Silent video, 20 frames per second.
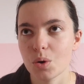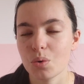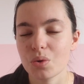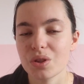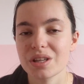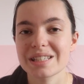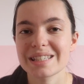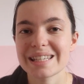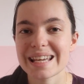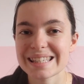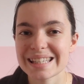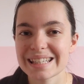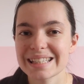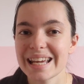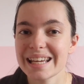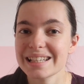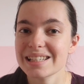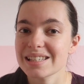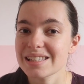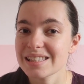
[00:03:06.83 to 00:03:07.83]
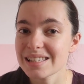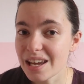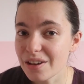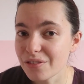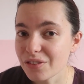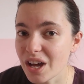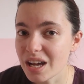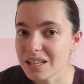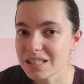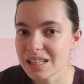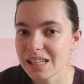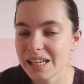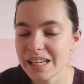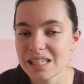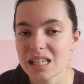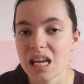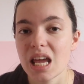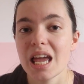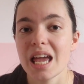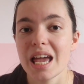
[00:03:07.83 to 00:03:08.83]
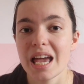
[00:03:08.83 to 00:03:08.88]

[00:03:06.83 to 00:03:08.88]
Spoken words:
or the designated safeguarding lead.